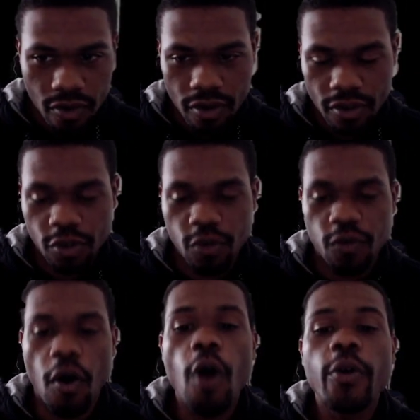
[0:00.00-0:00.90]
You've
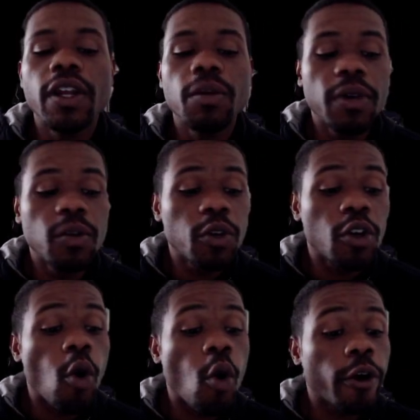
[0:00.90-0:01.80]
already been
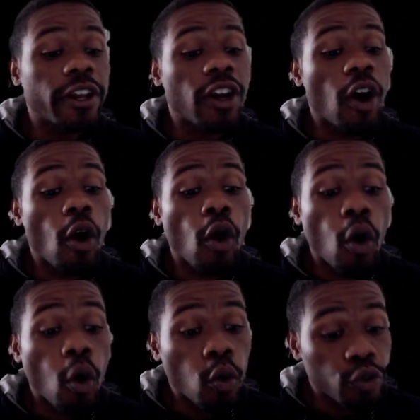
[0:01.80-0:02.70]
recorded a
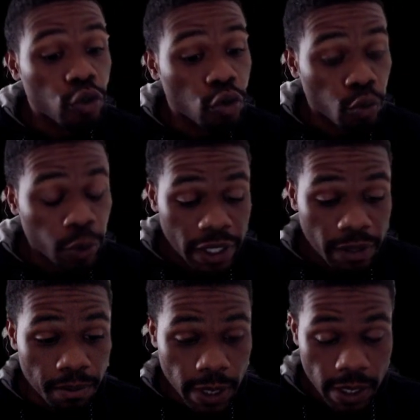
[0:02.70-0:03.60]
whole 3
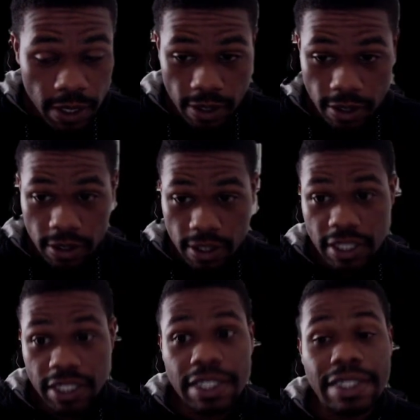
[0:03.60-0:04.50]
minutes, and
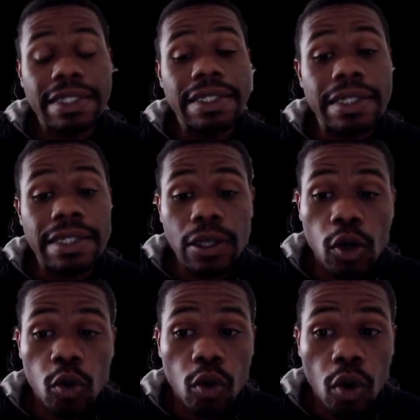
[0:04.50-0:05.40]
she's
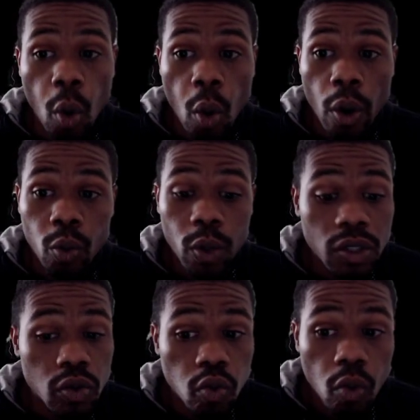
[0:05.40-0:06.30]
still going. What is
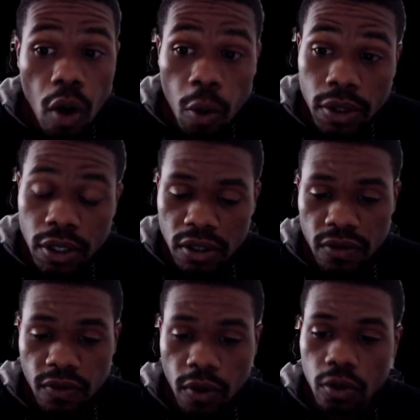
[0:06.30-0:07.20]
wrong with these
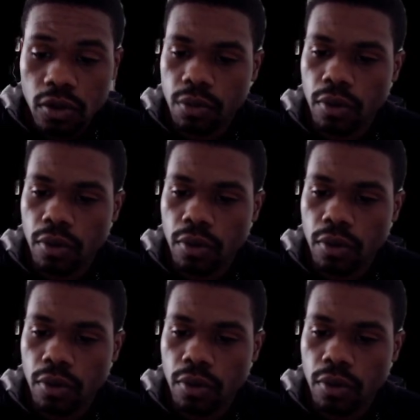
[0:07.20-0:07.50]
folks, bro?